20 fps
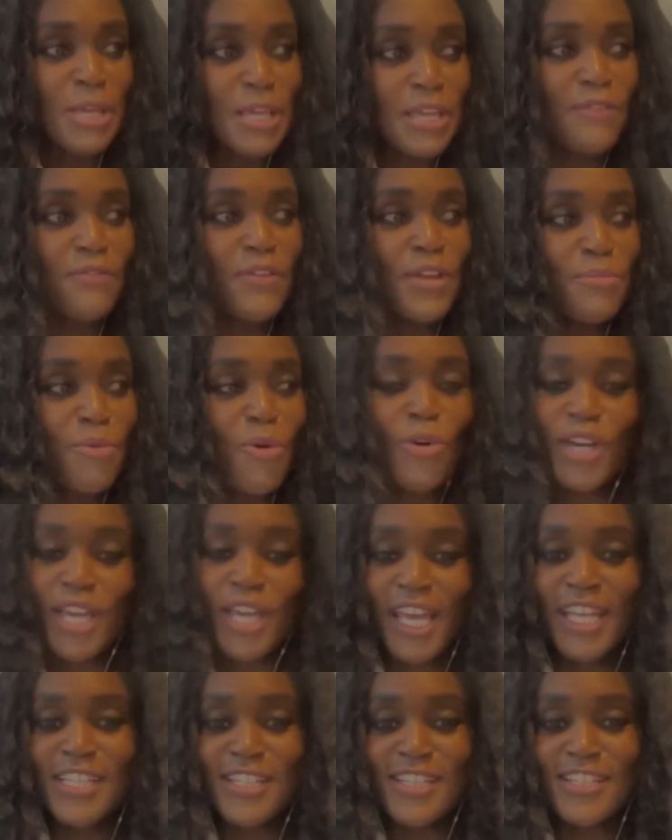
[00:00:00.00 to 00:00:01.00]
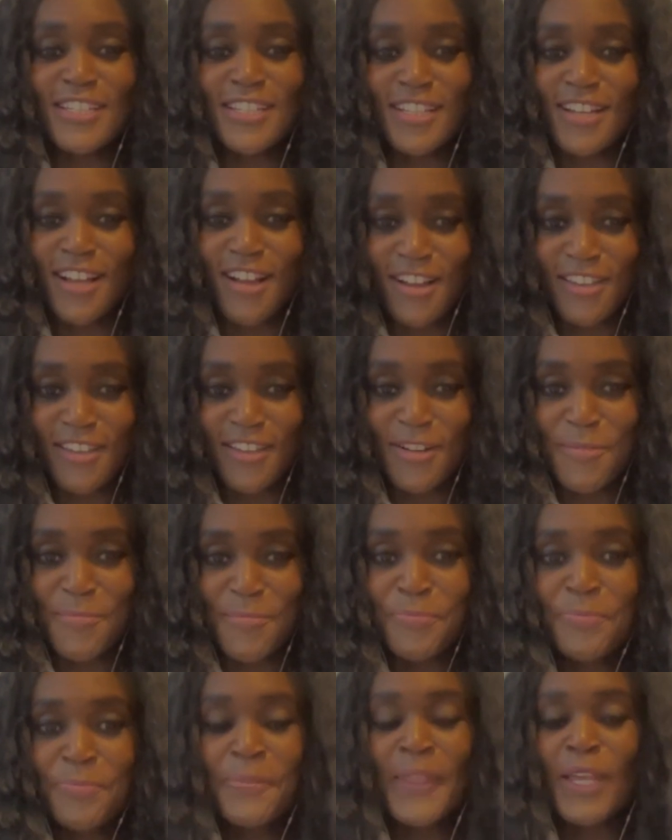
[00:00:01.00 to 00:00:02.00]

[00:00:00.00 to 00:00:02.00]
even more Kenyan than I am.